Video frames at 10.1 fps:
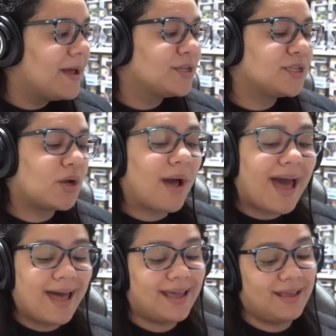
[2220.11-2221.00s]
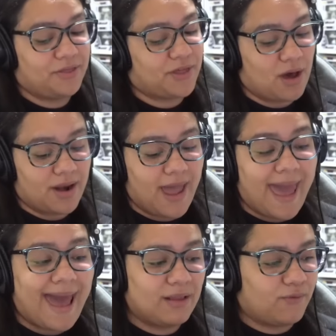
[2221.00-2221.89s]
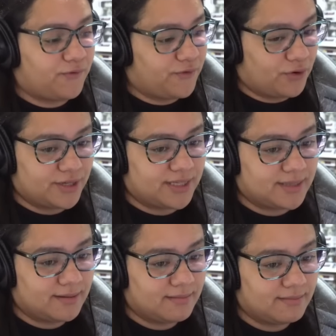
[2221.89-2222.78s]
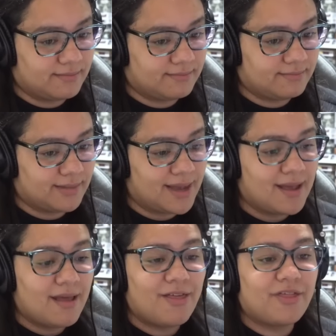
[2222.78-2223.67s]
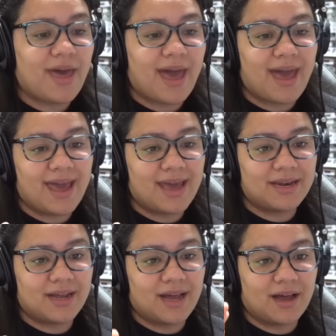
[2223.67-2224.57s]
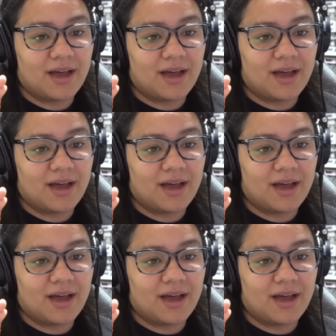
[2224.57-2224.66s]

So I thought at first that uh,